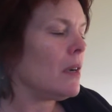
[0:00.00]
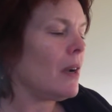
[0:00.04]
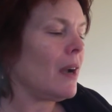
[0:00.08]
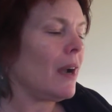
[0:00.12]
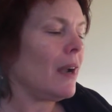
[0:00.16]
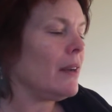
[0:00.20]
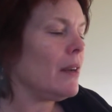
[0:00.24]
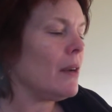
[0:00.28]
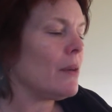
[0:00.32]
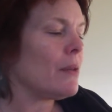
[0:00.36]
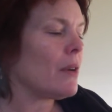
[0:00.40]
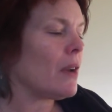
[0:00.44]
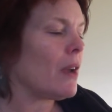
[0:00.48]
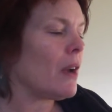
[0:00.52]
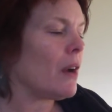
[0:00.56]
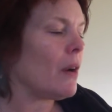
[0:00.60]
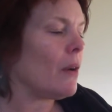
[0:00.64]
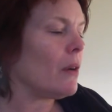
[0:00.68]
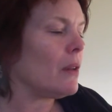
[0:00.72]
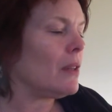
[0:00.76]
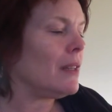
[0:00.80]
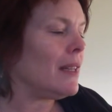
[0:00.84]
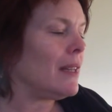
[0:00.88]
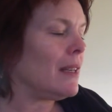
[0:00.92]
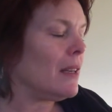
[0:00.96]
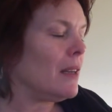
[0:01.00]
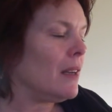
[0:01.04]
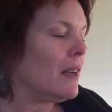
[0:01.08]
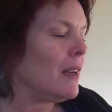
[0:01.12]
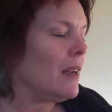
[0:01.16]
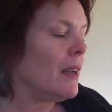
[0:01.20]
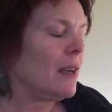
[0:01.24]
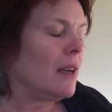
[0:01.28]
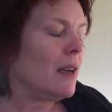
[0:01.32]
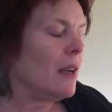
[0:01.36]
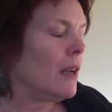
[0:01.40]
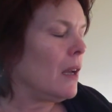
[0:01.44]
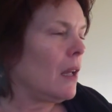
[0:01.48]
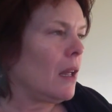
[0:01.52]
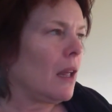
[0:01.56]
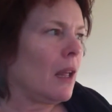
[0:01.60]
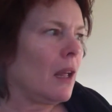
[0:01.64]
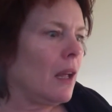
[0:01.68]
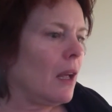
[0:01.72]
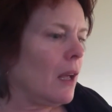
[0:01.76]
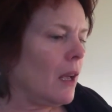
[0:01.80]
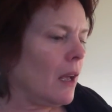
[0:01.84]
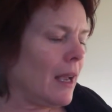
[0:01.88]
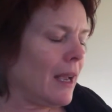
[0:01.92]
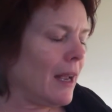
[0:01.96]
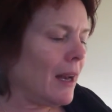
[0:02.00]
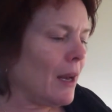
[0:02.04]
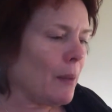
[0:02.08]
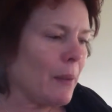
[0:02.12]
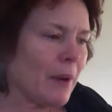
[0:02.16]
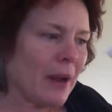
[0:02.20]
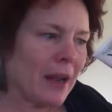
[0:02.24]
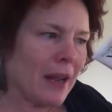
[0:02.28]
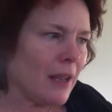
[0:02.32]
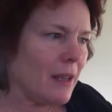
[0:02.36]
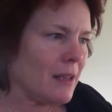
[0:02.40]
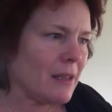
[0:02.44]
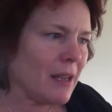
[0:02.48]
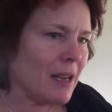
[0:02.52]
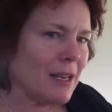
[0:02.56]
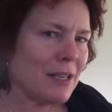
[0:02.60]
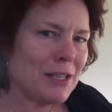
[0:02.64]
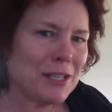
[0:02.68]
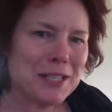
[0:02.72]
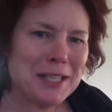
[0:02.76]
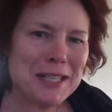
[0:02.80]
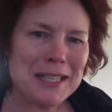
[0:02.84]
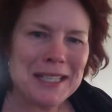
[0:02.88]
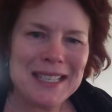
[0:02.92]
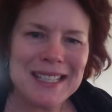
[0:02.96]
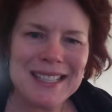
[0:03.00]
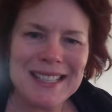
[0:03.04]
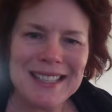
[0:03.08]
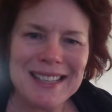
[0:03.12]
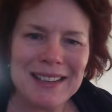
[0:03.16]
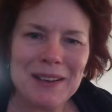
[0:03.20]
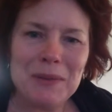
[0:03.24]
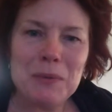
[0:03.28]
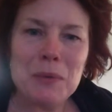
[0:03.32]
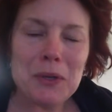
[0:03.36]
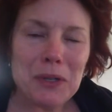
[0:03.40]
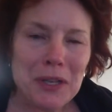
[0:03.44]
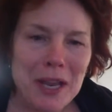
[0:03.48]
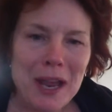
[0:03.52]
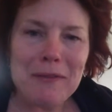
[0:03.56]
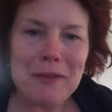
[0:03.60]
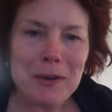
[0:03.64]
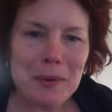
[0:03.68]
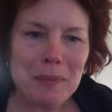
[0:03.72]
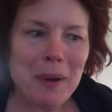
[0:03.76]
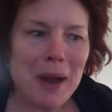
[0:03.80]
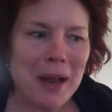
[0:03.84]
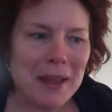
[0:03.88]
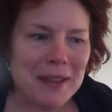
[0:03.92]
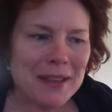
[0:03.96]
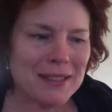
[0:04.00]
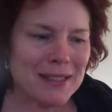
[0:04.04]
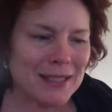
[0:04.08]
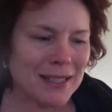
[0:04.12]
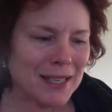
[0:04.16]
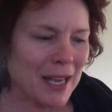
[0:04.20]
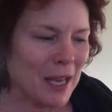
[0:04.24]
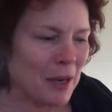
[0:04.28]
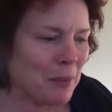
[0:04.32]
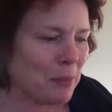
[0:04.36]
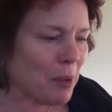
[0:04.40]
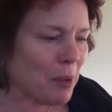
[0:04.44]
I don't know. Anyways, I just will never buy this again